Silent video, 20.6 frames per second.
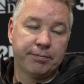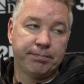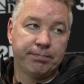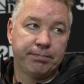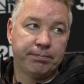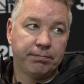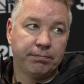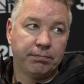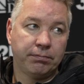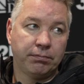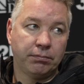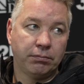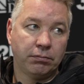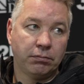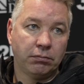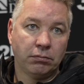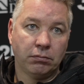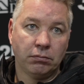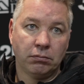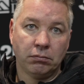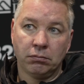What were the
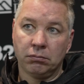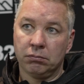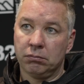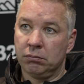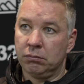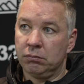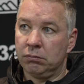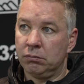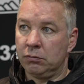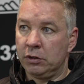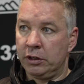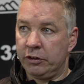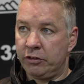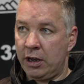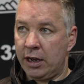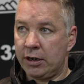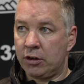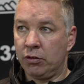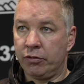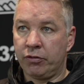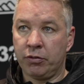other incidents? The
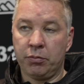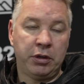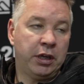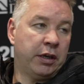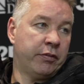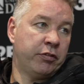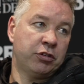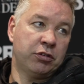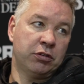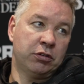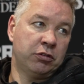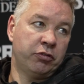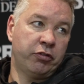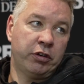tackle from Davis on